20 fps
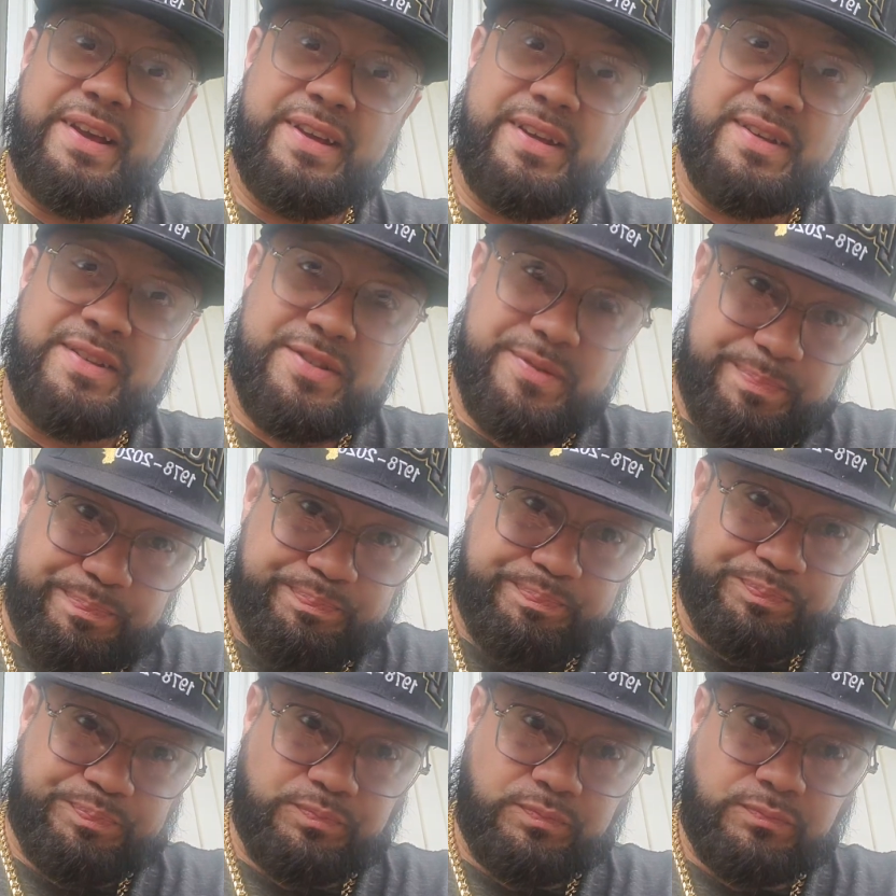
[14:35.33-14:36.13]
is,
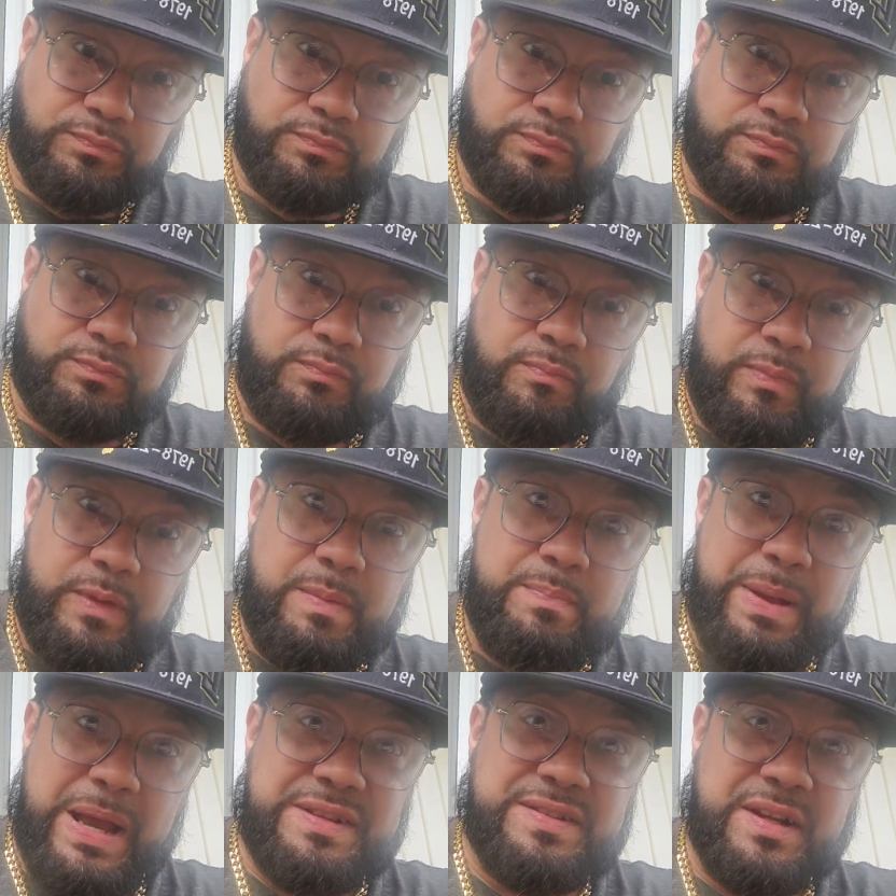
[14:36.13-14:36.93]

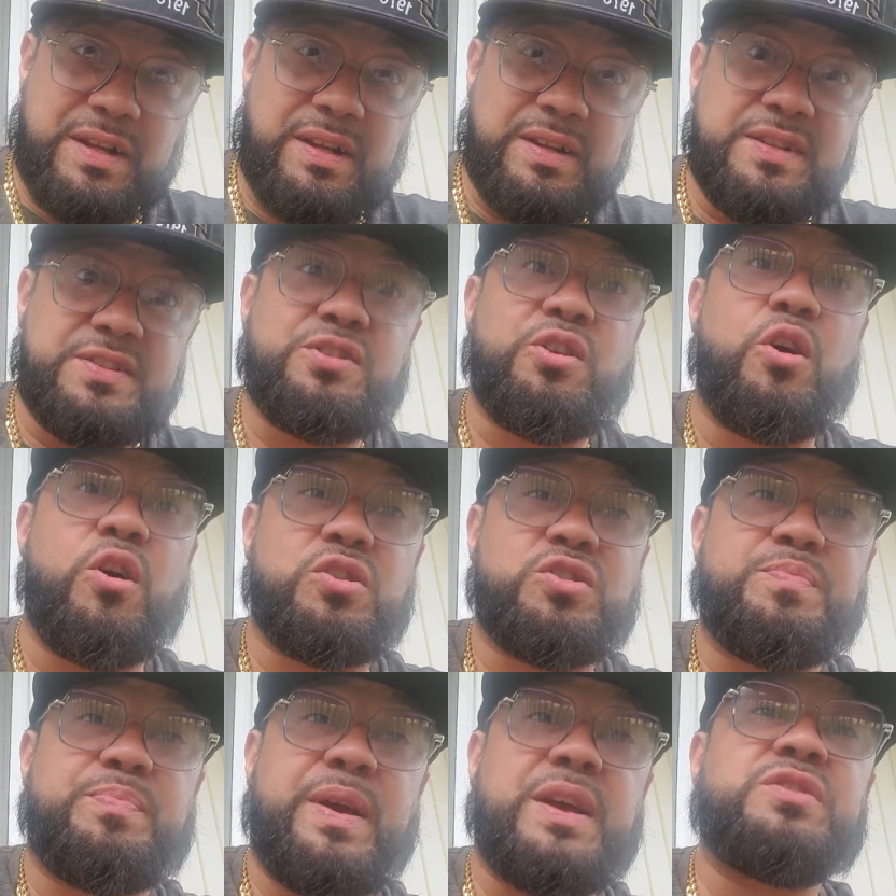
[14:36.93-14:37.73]
basically it's
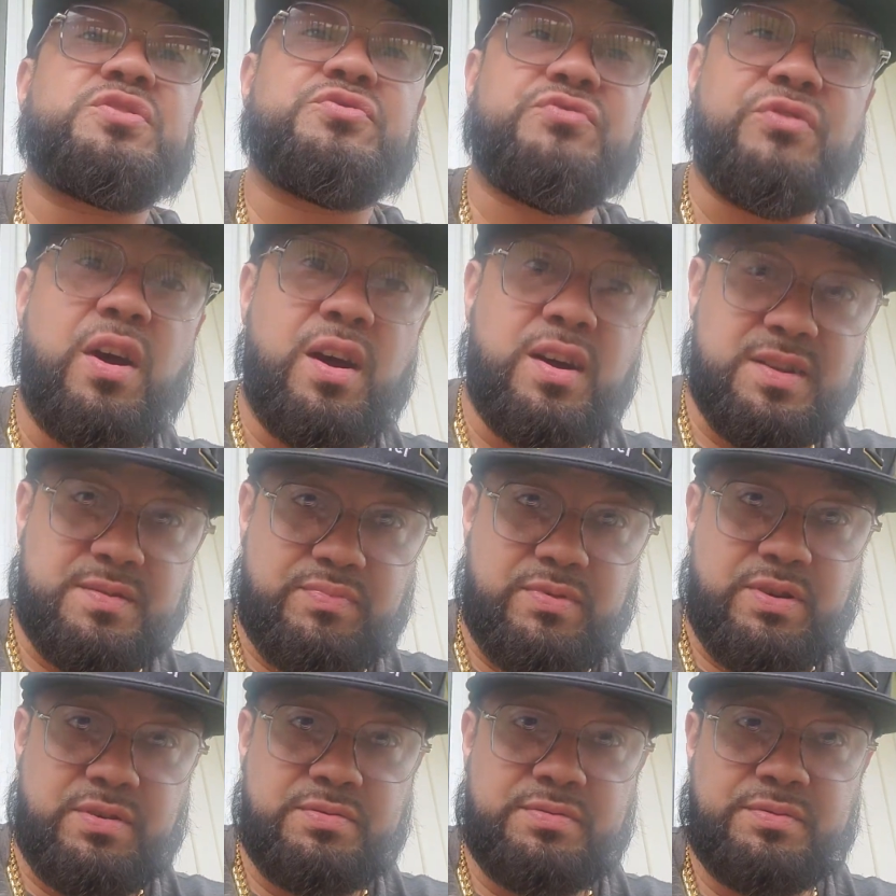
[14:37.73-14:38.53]
contraband. It's drugs,
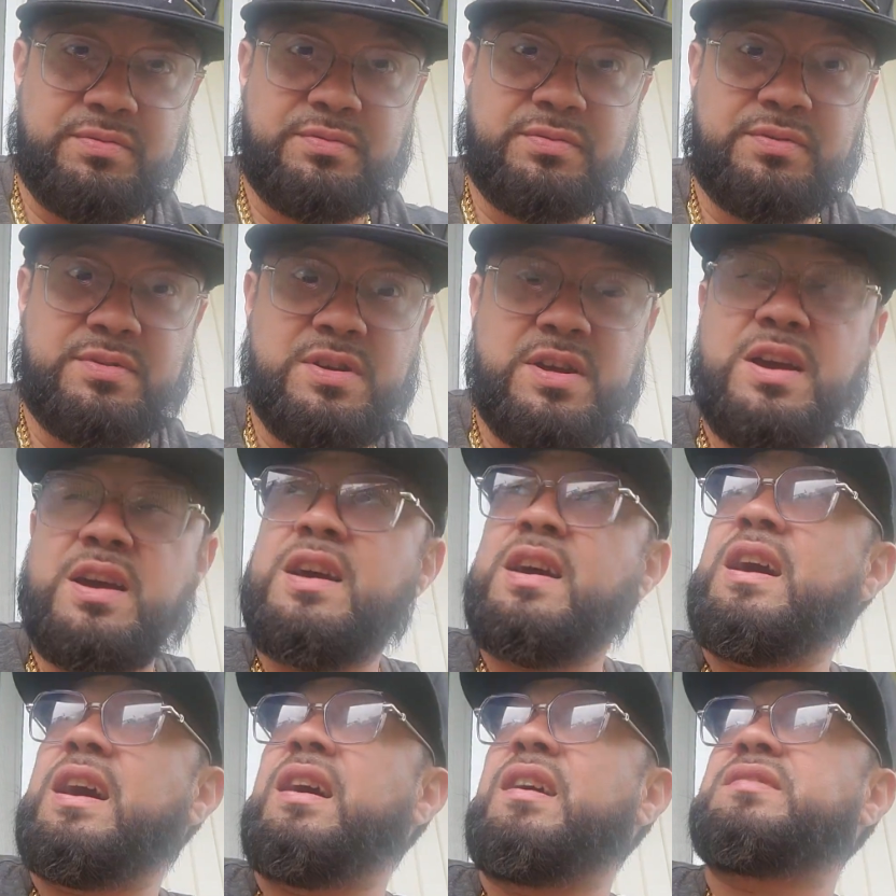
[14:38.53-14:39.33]
bro.
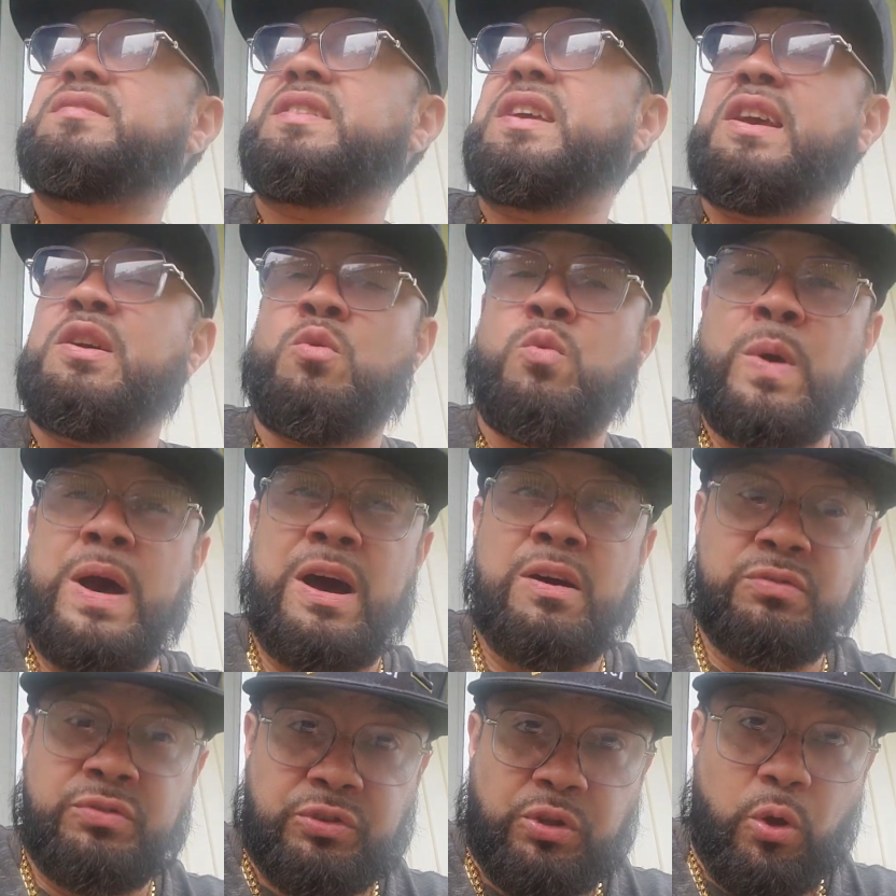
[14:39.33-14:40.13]
I was getting
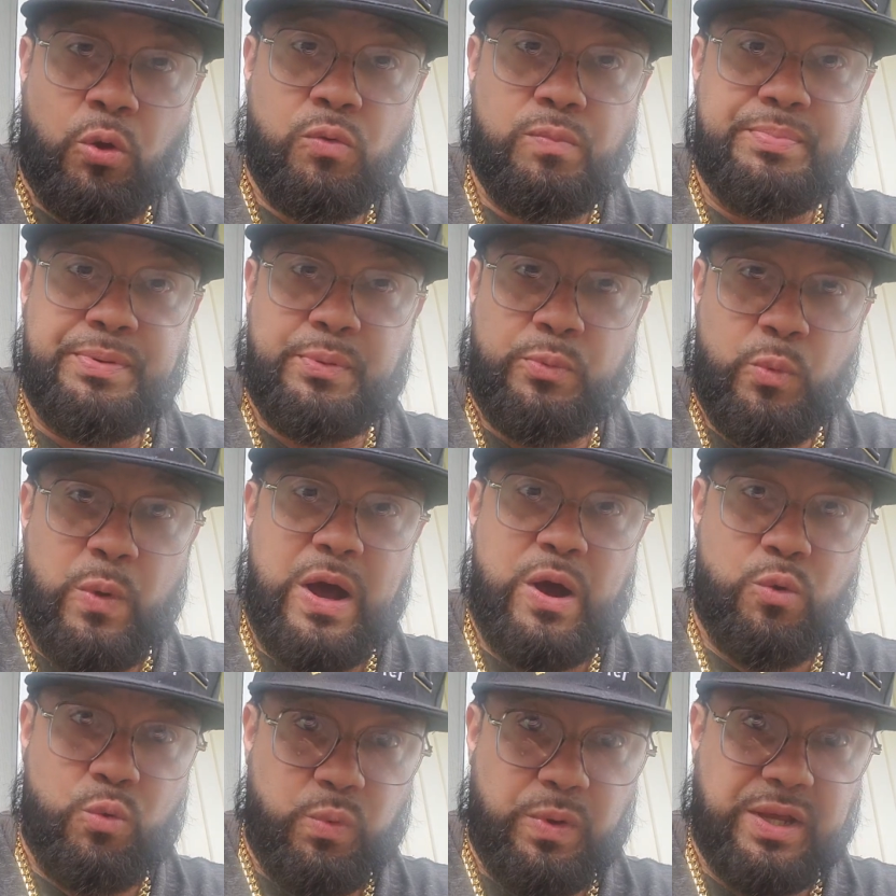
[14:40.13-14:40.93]
wild dope and
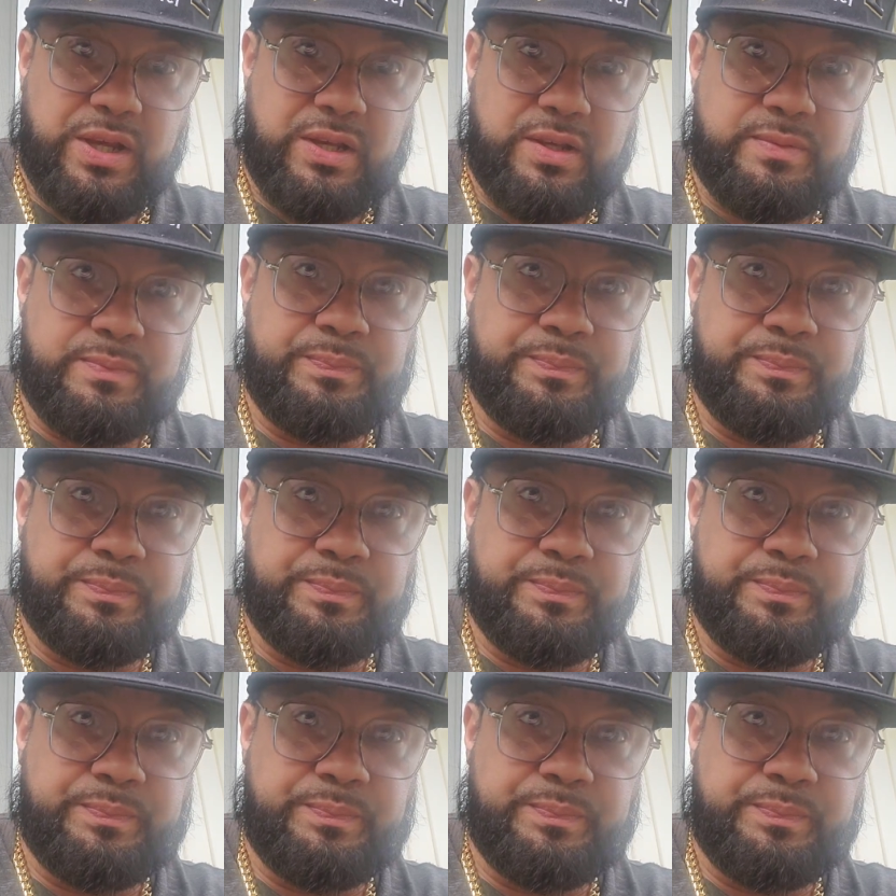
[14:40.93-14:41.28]
wild weed.